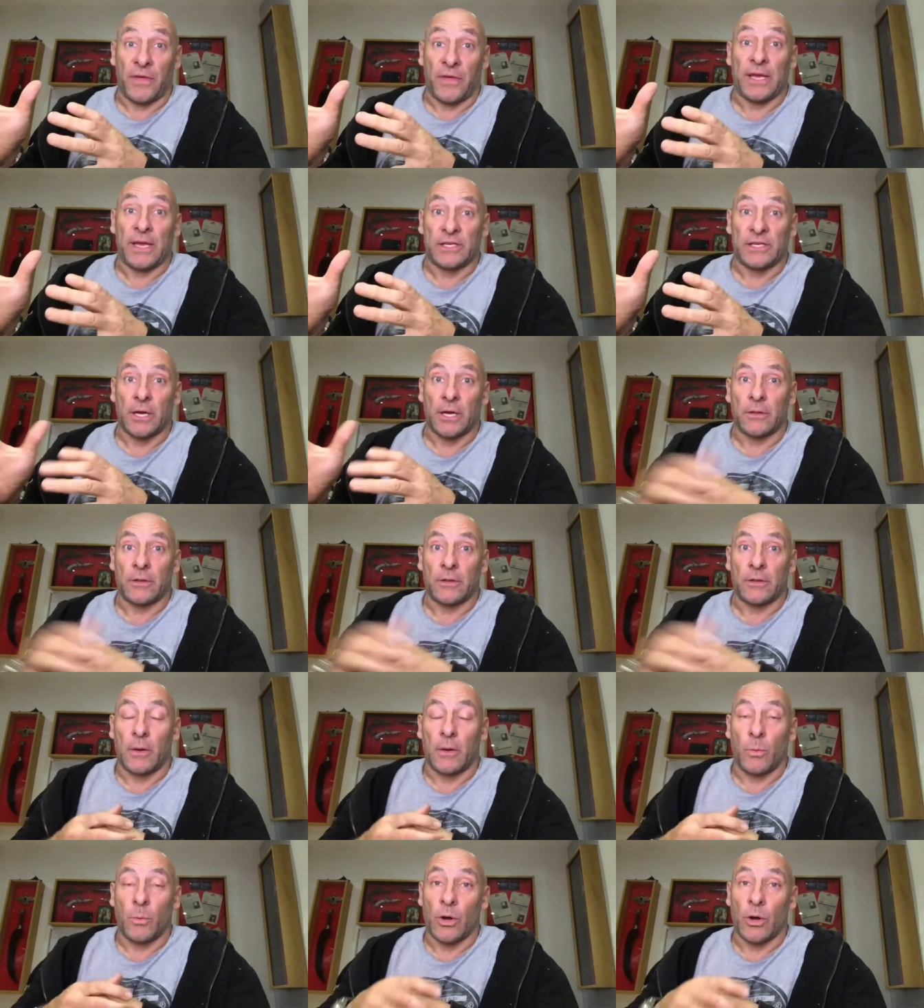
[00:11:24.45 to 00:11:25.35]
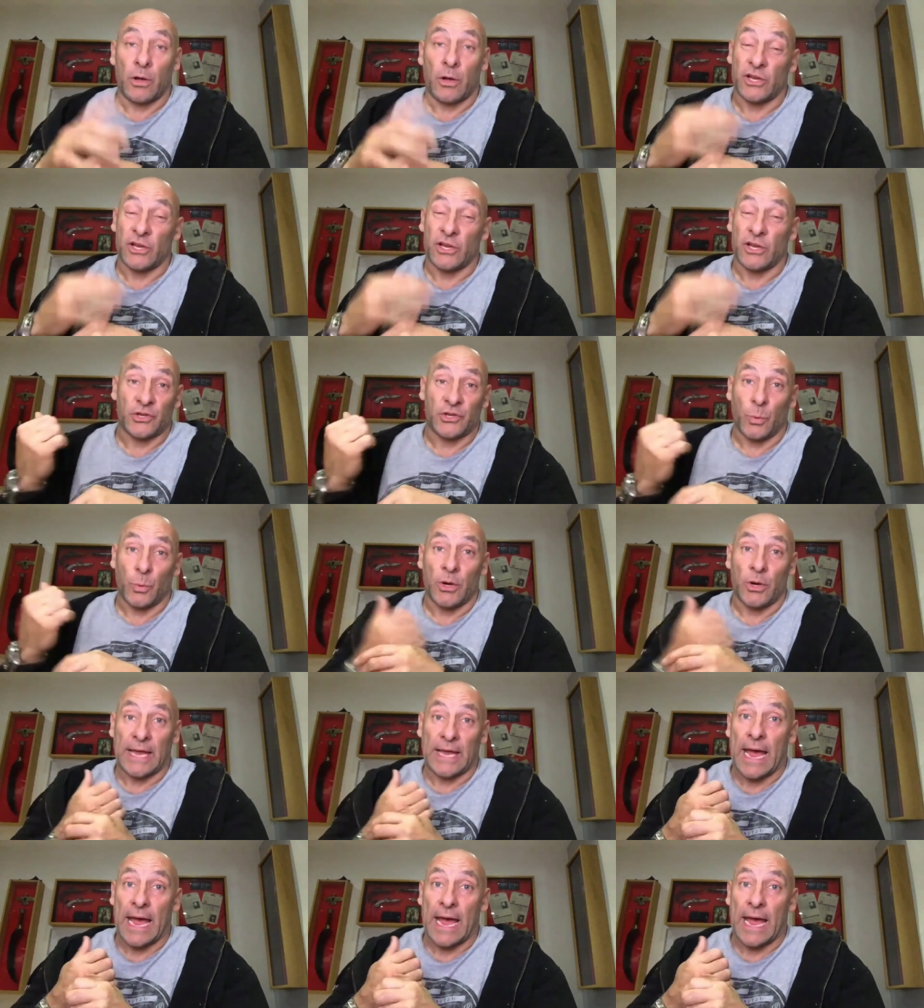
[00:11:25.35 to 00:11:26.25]
theatre that I used to
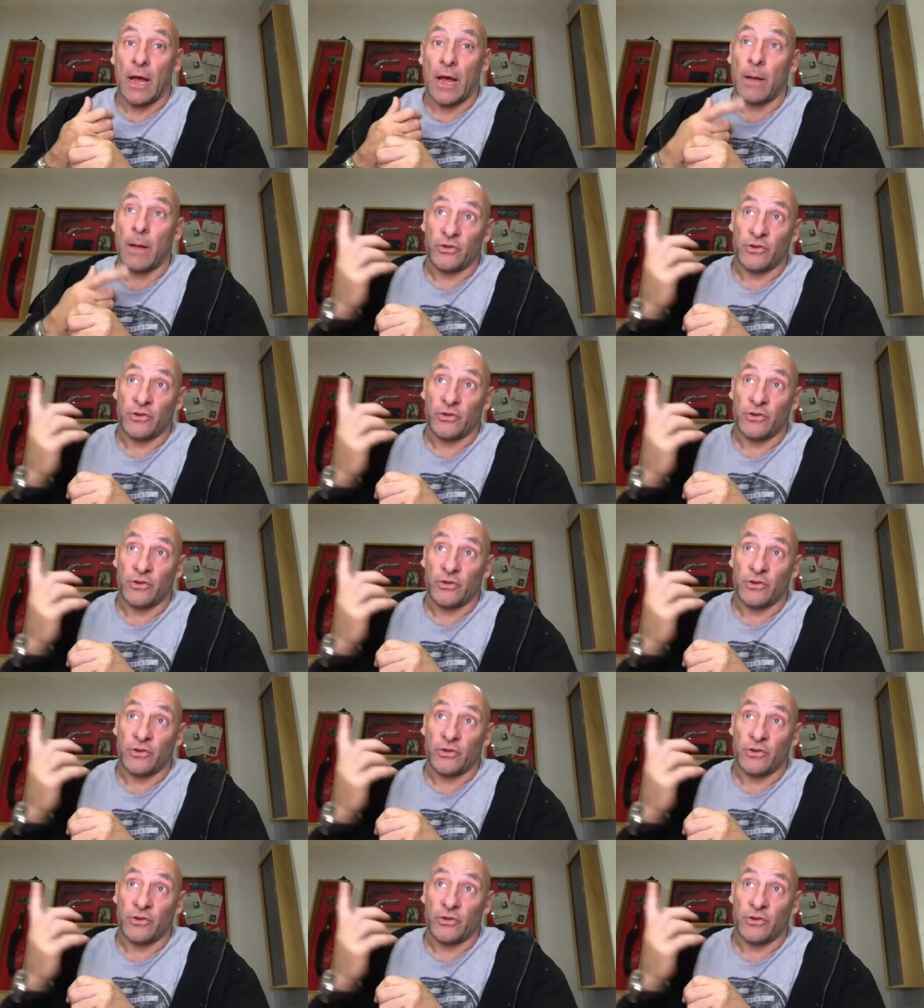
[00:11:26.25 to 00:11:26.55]
work at,